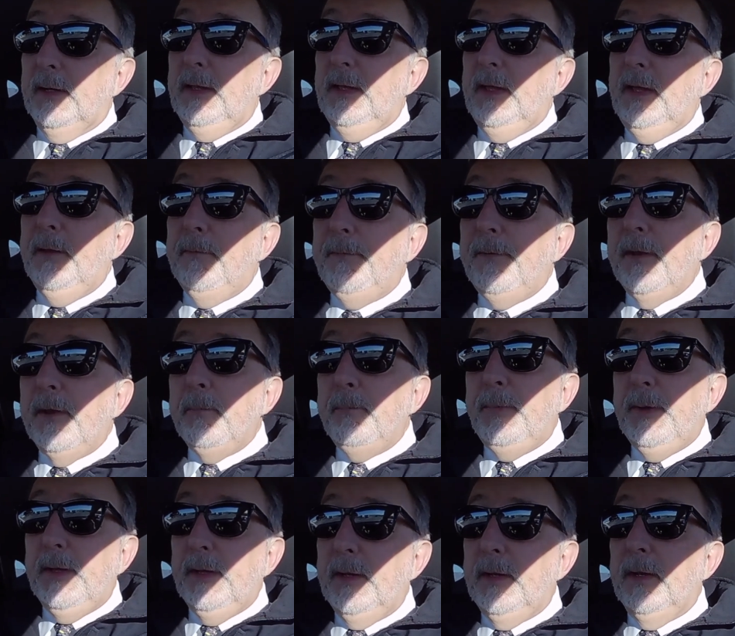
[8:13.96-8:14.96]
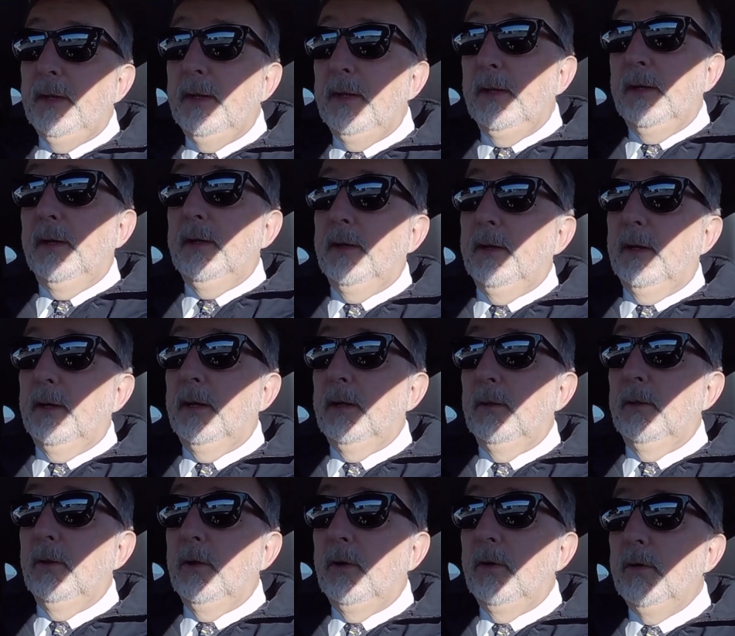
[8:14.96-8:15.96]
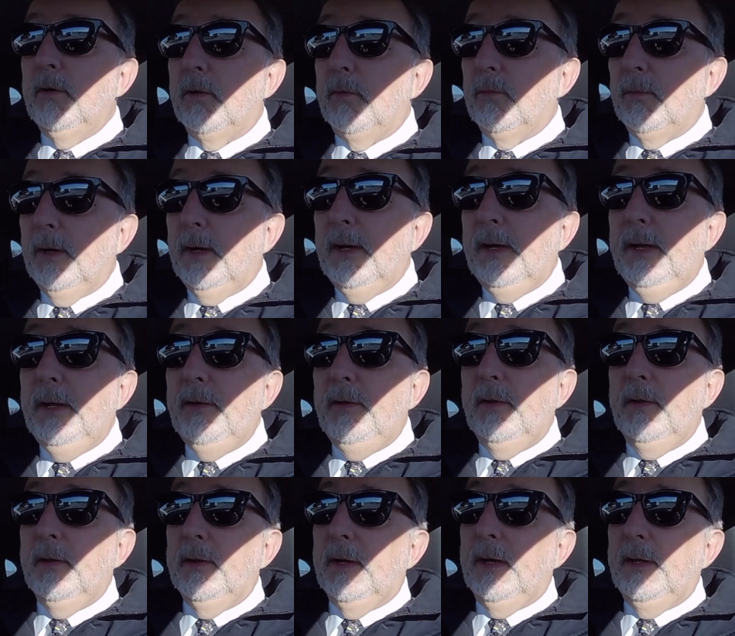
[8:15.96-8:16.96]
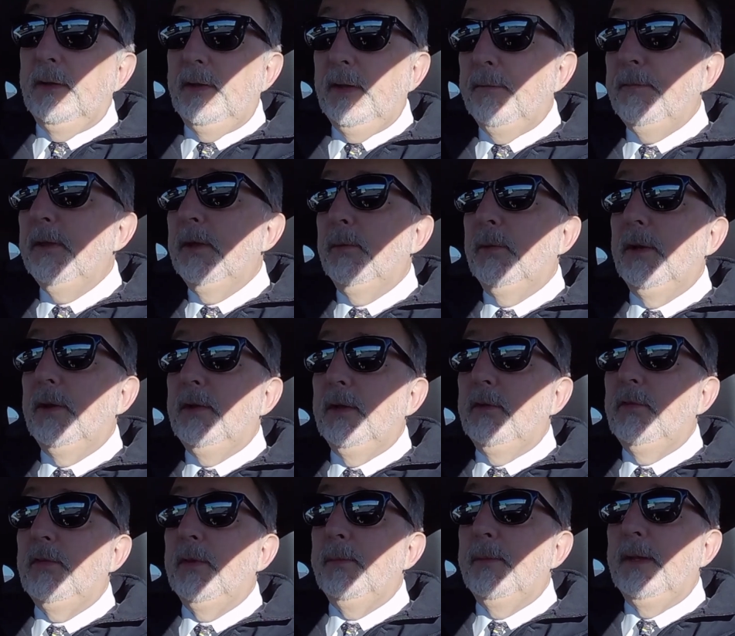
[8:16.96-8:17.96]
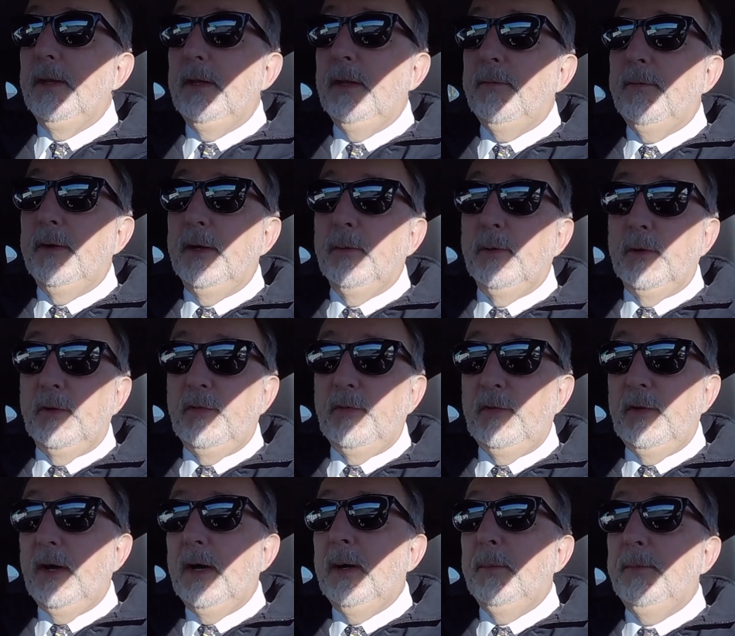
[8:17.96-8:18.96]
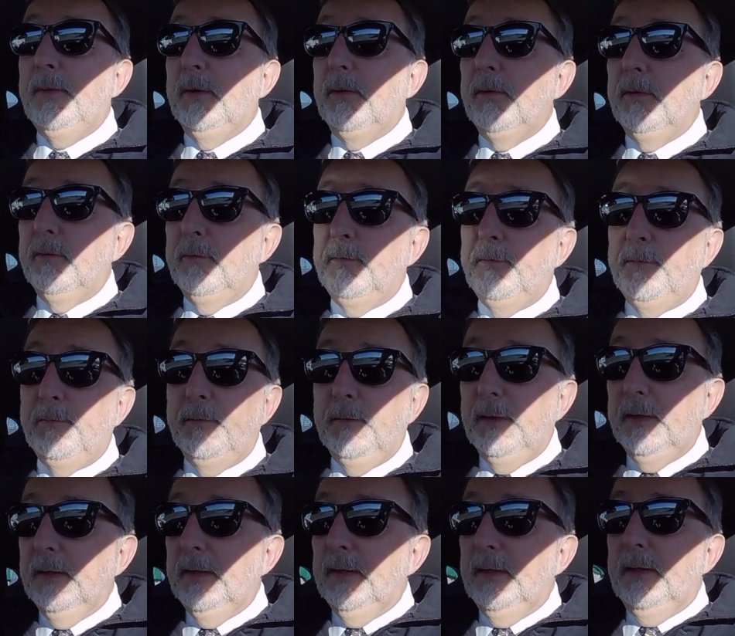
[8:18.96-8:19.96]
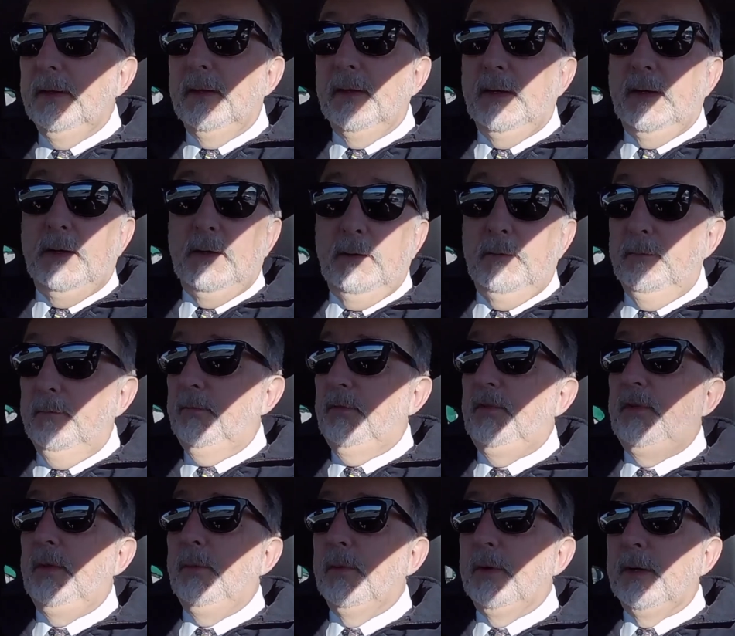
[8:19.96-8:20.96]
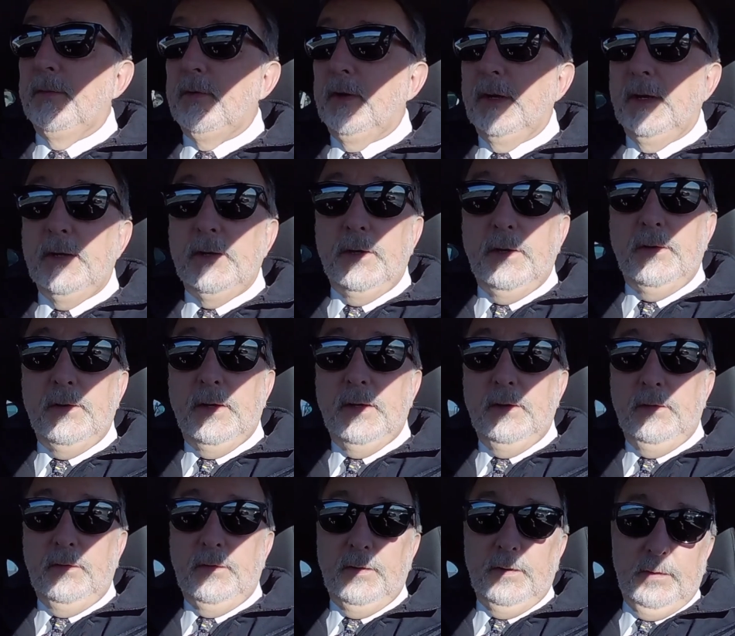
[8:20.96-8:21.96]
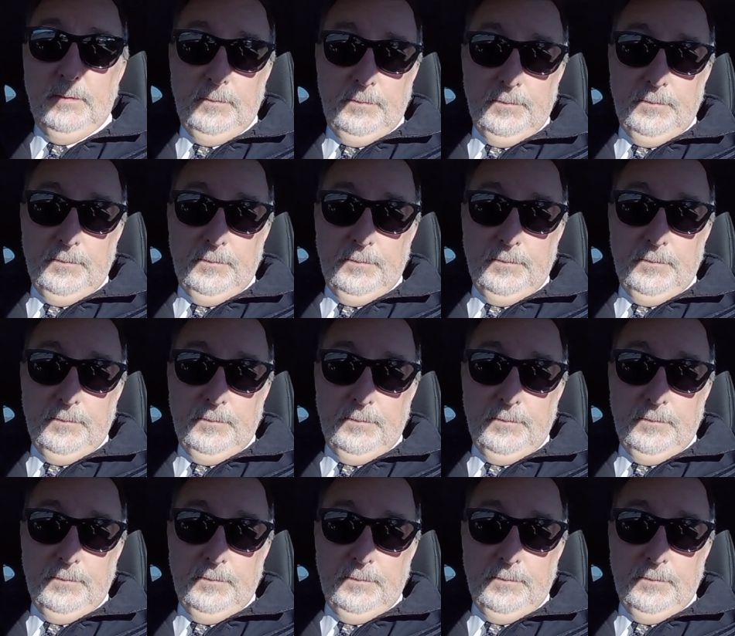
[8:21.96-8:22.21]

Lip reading: if it had been a longer ride, I definitely would have done something different. I would have stopped. I would have seen whatever I could have done to